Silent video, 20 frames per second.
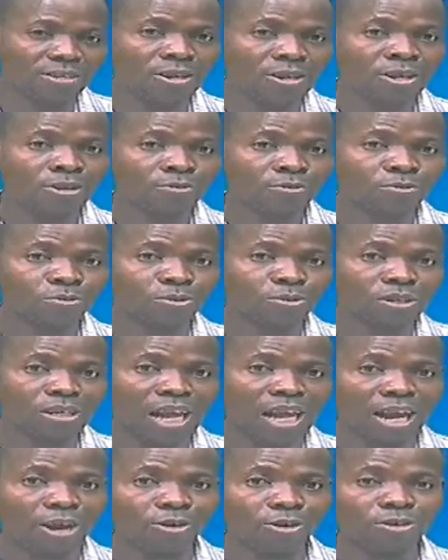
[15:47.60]
he will
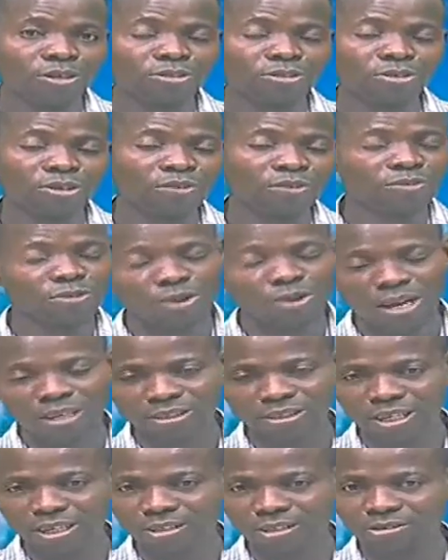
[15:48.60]
clear his O level, go
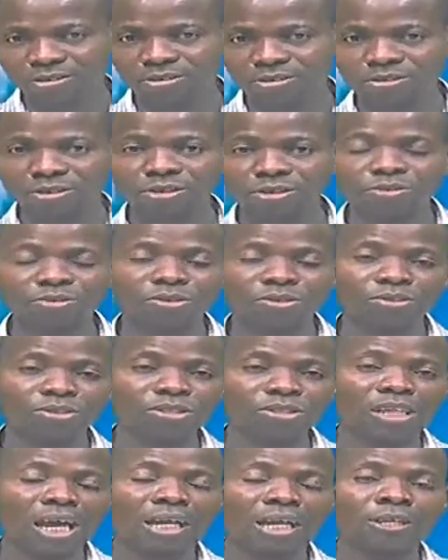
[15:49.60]
and check his result. You will
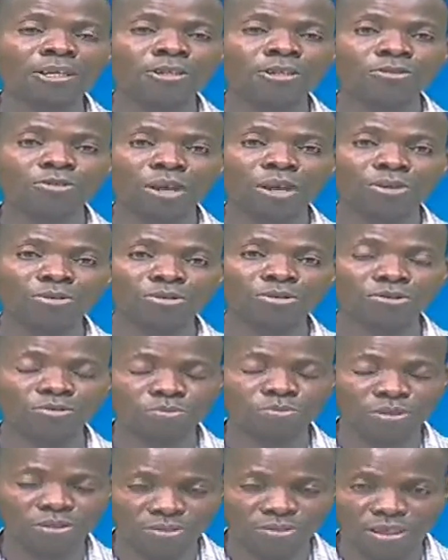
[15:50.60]
see that you are going
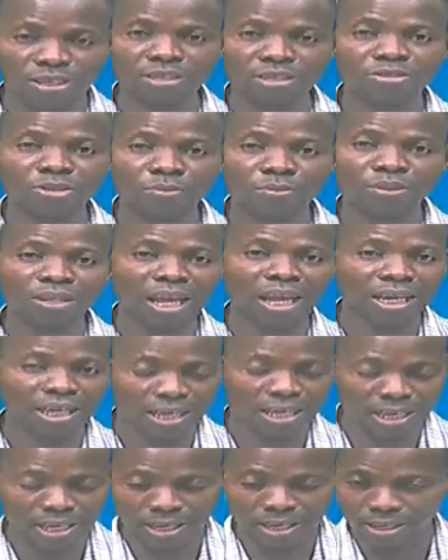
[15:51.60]
to be seeing something
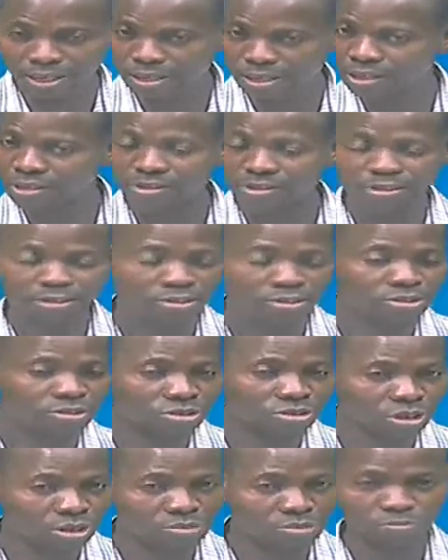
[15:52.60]
like A in his
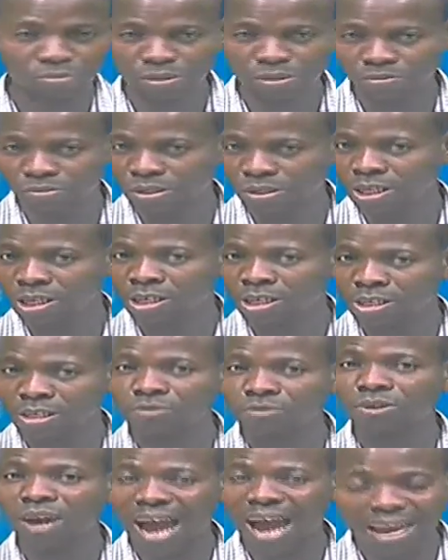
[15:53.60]
result, BB,
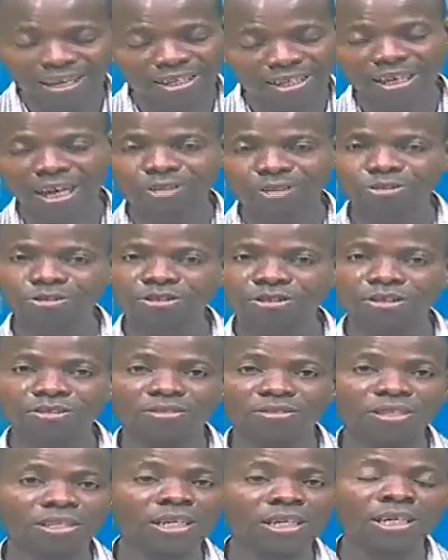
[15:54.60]
even hardly can you see
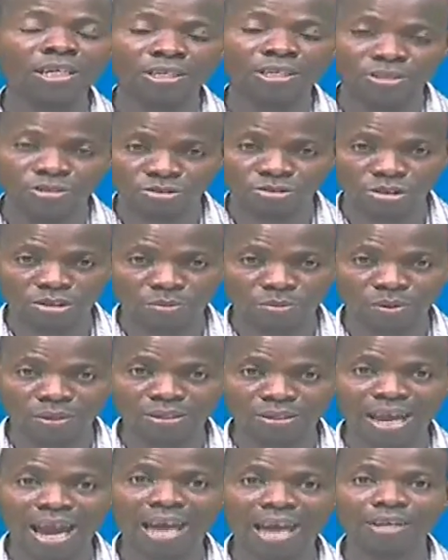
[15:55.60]
C in such a
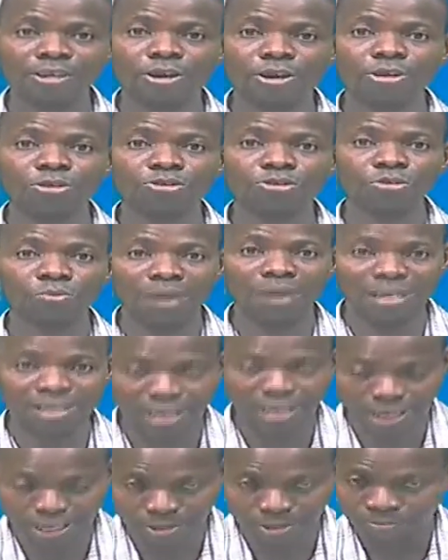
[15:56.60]
person, and
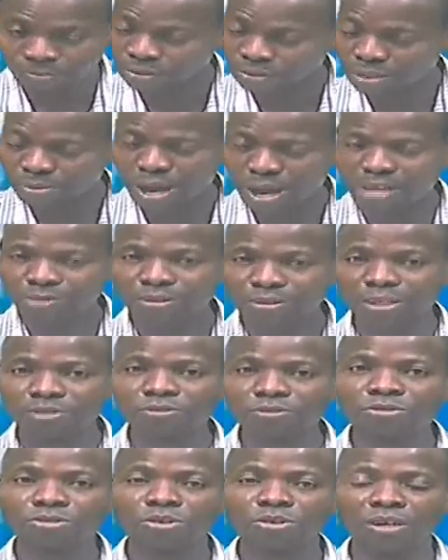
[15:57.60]
automatically, the boy has been
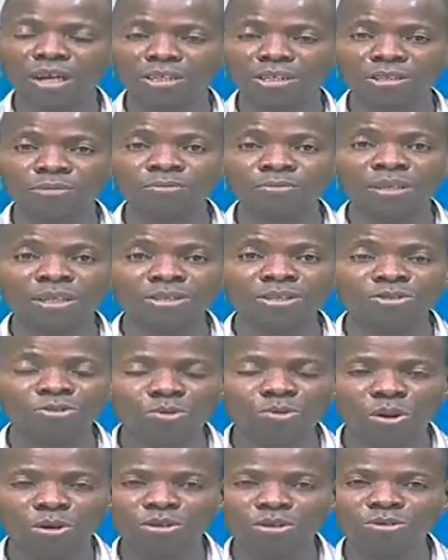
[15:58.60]
given scholarship.
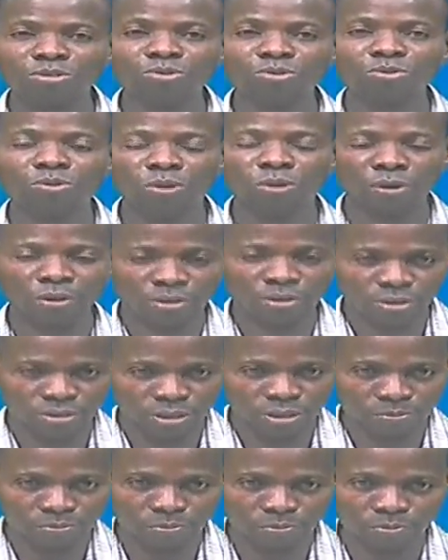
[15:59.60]

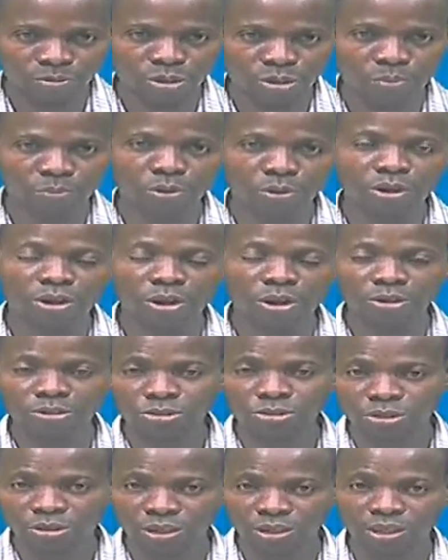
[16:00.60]
Your boy or
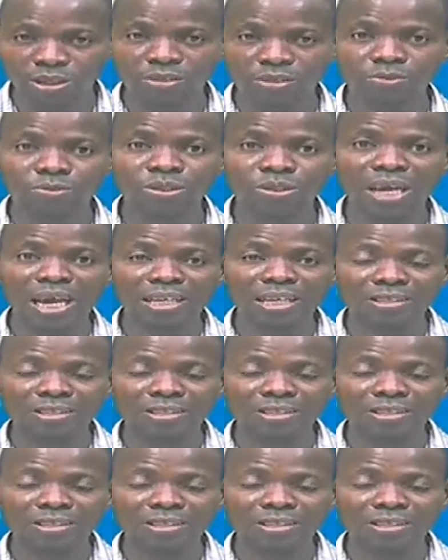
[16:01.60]
your girl will